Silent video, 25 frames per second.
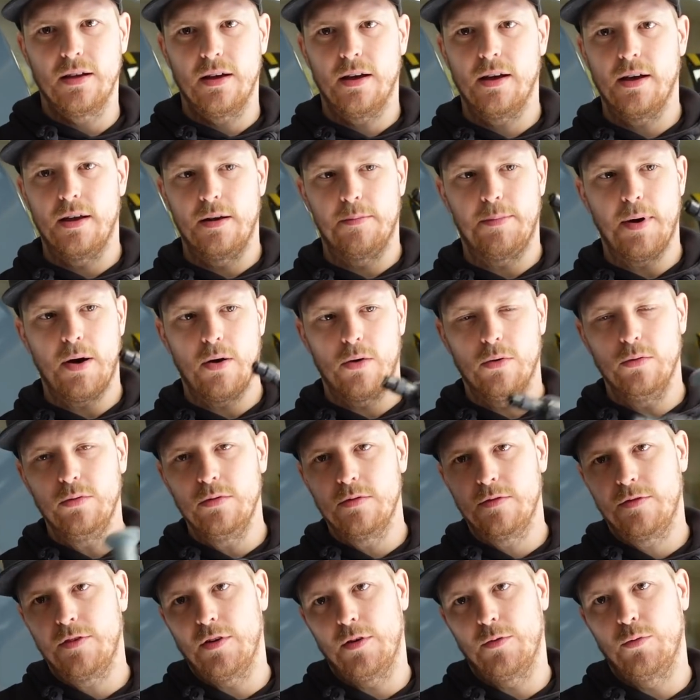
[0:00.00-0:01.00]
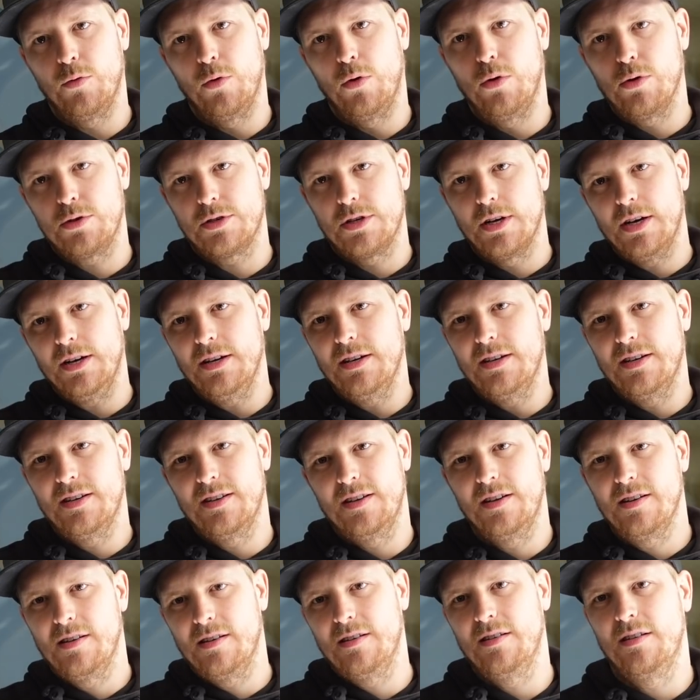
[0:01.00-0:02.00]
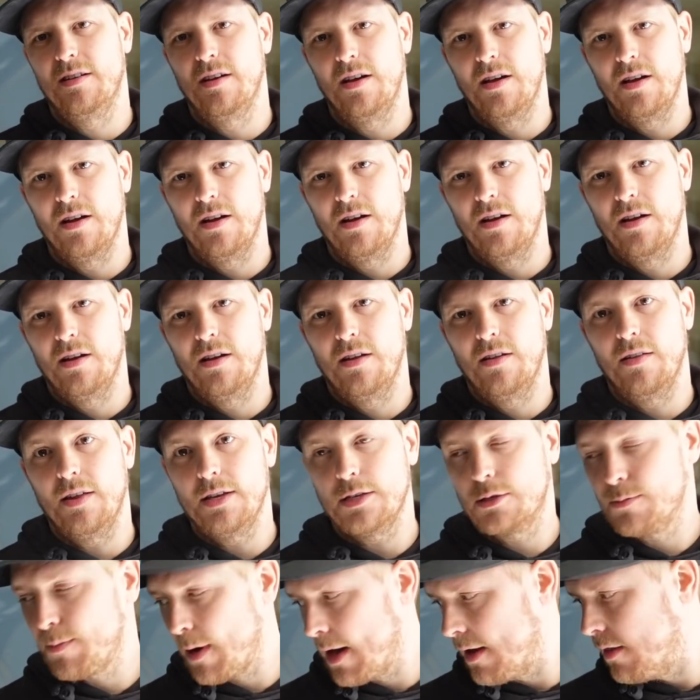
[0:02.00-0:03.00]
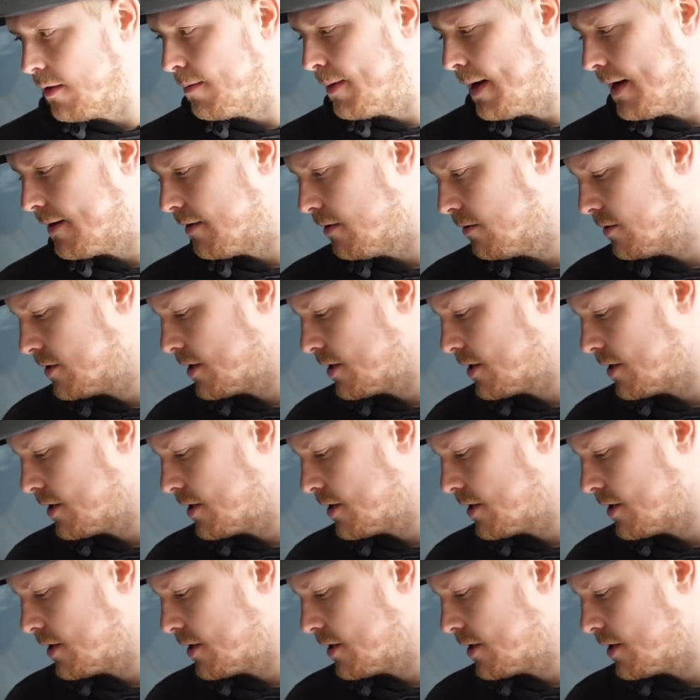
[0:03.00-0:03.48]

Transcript: and a bottle full of water that you spray on the panel.